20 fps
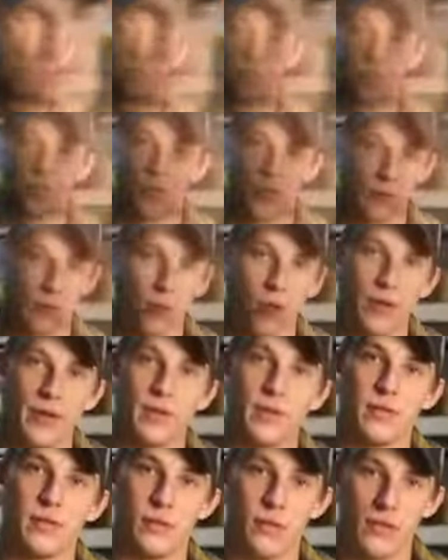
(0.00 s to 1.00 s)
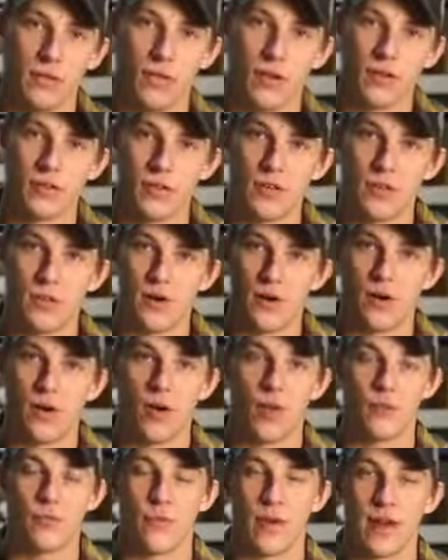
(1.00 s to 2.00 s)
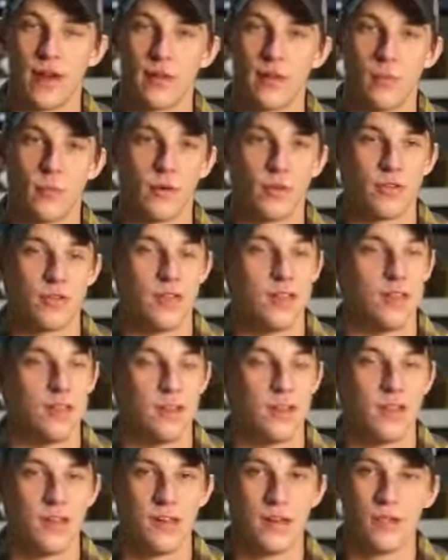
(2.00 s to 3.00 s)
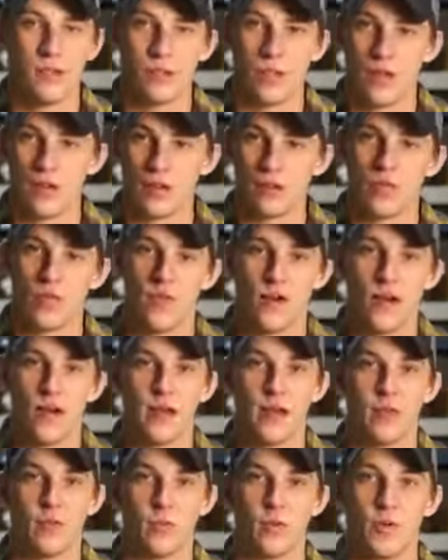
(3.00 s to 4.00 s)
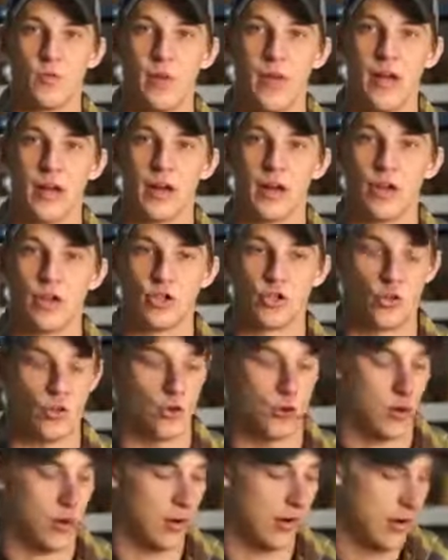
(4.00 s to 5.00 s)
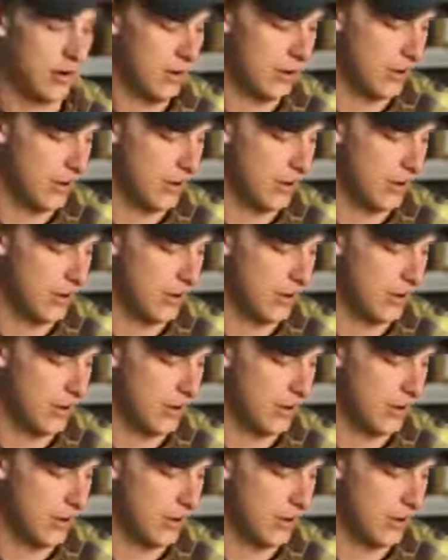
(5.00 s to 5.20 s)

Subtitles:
So at this point, we've rescued our friend, the person in need. Everything is fine. Everybody's back on shore.